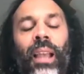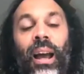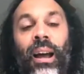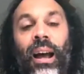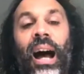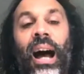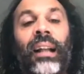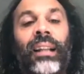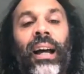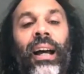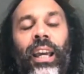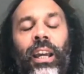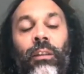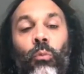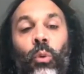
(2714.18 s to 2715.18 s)

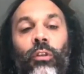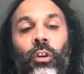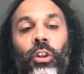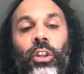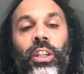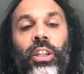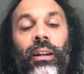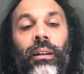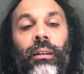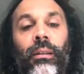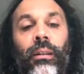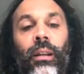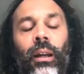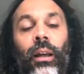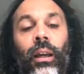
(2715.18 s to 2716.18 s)
allying with us
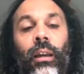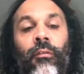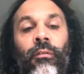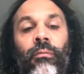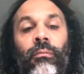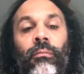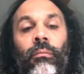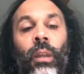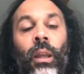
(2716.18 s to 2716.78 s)
in